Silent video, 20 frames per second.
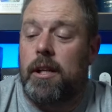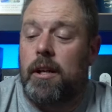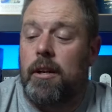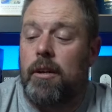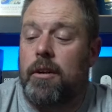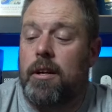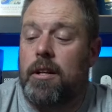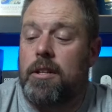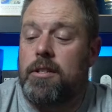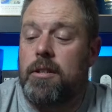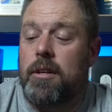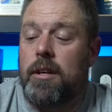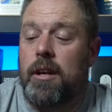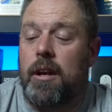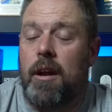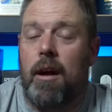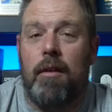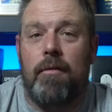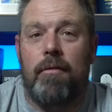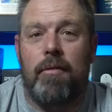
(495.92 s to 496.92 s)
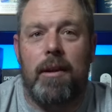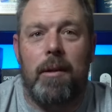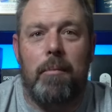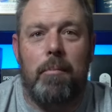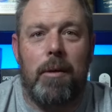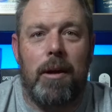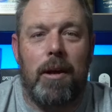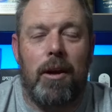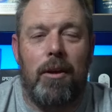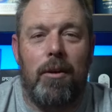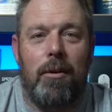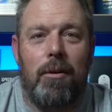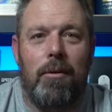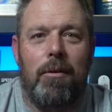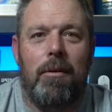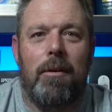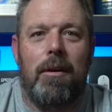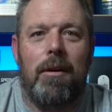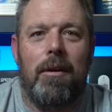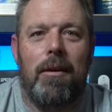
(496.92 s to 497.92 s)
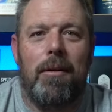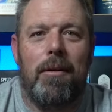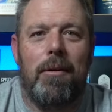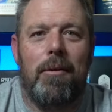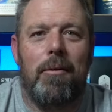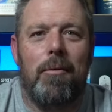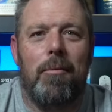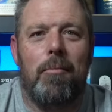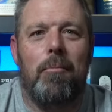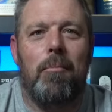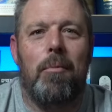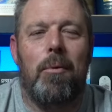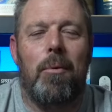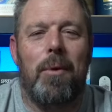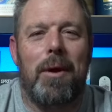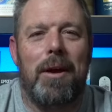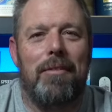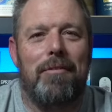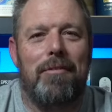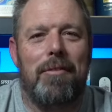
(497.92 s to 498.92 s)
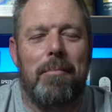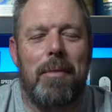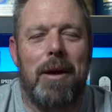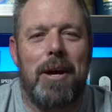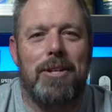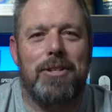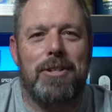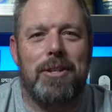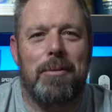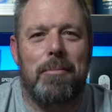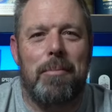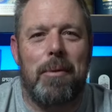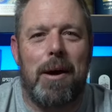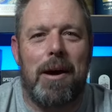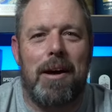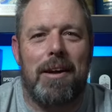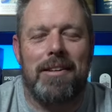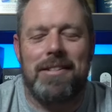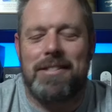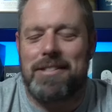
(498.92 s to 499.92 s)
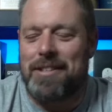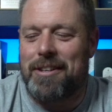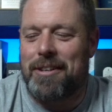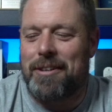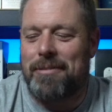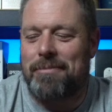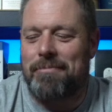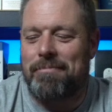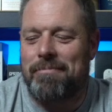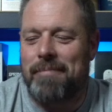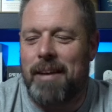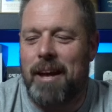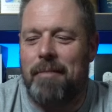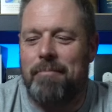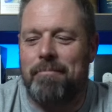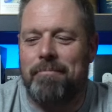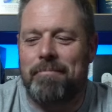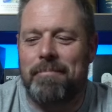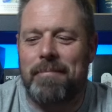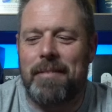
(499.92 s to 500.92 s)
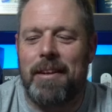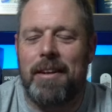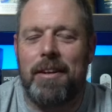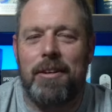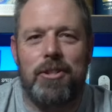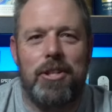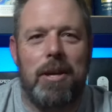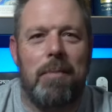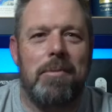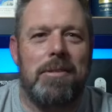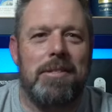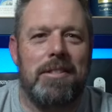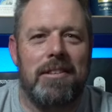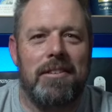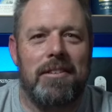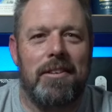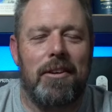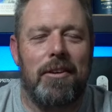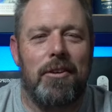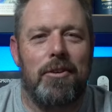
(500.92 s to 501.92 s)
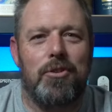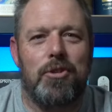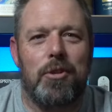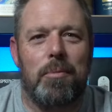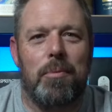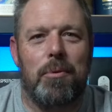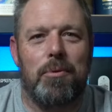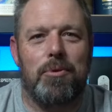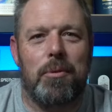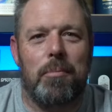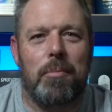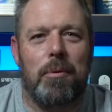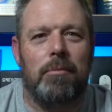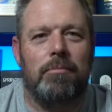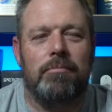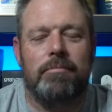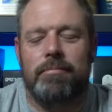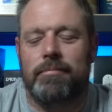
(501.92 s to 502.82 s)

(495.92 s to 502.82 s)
look into it and hopefully bring you more information about it. So yeah, Jameson triple triple.